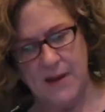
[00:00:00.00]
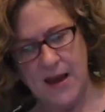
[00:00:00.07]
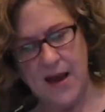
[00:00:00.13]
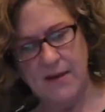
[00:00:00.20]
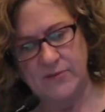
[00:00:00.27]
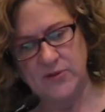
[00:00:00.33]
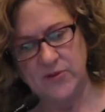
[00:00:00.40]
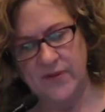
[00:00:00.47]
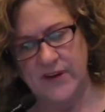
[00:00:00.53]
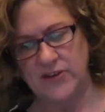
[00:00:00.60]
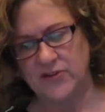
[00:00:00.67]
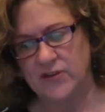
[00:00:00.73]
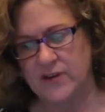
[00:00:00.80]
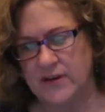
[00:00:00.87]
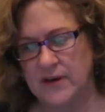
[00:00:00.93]
my
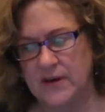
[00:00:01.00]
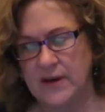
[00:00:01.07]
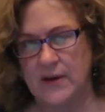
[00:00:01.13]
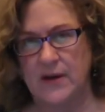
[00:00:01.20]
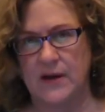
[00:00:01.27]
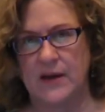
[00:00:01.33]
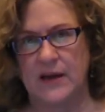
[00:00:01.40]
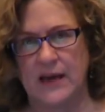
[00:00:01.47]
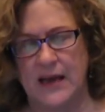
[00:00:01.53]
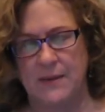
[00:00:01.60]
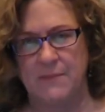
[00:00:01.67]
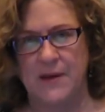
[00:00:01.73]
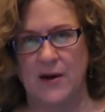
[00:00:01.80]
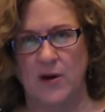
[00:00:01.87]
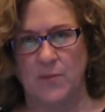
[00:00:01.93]
observation at
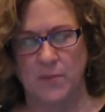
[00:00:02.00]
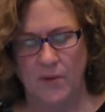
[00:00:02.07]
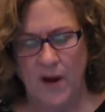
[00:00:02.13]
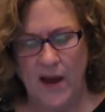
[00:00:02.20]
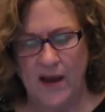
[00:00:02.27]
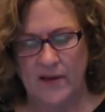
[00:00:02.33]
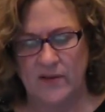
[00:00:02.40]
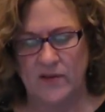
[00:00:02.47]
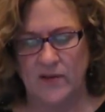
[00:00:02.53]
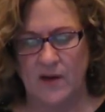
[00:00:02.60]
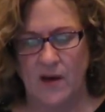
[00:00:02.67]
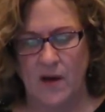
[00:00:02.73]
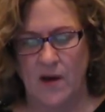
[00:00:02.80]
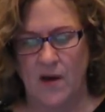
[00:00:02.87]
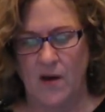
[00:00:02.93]
Menlo Pres
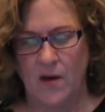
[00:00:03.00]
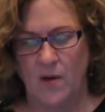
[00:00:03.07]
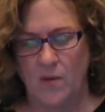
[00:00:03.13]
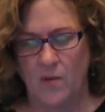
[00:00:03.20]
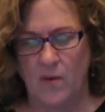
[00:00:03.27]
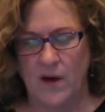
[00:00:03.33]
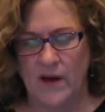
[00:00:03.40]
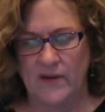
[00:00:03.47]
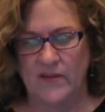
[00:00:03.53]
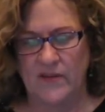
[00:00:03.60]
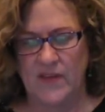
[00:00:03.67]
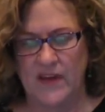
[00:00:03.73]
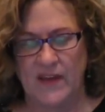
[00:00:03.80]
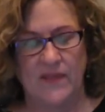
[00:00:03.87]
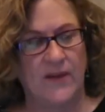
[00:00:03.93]
was
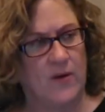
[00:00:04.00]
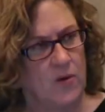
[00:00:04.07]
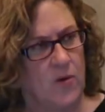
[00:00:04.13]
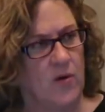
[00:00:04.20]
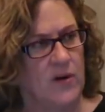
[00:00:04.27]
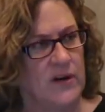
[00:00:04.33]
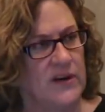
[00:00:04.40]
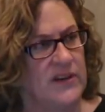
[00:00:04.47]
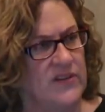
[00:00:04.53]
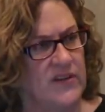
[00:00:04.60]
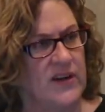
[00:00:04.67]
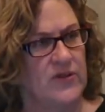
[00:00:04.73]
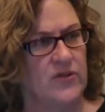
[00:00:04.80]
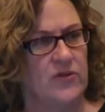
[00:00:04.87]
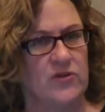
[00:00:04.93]
that their
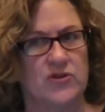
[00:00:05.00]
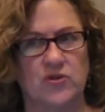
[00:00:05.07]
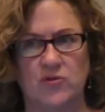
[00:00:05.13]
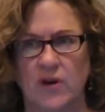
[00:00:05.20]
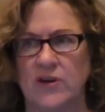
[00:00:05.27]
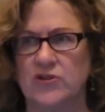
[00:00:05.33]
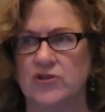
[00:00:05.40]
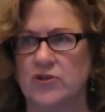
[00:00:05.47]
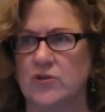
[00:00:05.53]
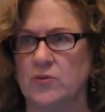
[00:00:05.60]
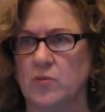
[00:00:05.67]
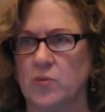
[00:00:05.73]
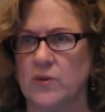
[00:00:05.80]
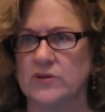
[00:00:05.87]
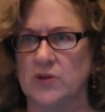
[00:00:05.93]
organizational
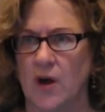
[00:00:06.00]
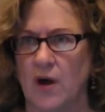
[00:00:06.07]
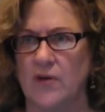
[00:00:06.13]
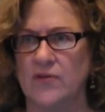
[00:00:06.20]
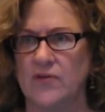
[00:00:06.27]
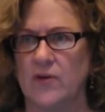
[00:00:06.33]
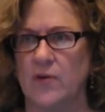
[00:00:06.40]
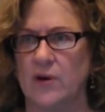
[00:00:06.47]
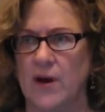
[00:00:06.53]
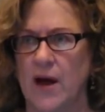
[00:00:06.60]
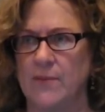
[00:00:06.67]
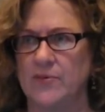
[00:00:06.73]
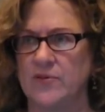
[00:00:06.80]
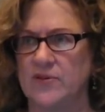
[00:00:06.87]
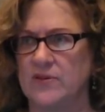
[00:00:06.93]
structure was also an
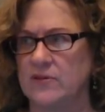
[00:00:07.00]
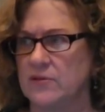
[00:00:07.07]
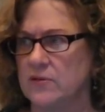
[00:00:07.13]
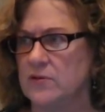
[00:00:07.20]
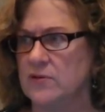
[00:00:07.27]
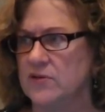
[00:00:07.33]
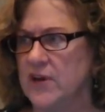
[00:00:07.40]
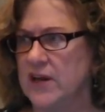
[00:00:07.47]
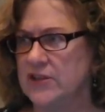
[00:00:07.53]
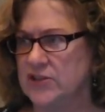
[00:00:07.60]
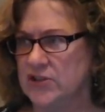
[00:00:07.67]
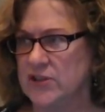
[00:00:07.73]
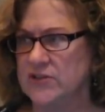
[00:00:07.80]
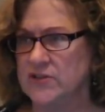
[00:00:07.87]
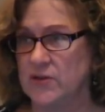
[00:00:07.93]
obstacle, not
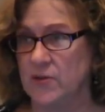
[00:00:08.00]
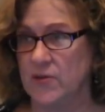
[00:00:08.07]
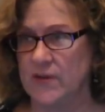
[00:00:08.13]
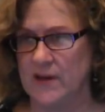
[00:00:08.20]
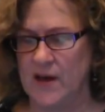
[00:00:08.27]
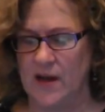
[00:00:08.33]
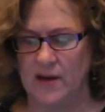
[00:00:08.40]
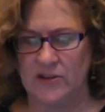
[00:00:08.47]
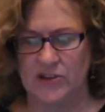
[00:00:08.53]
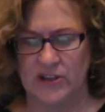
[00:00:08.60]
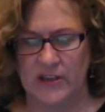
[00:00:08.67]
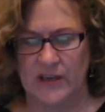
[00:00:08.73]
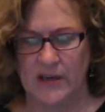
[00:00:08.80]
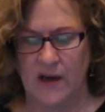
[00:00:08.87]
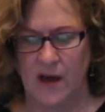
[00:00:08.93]
just their
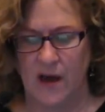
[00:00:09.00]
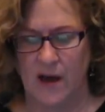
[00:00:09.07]
theology.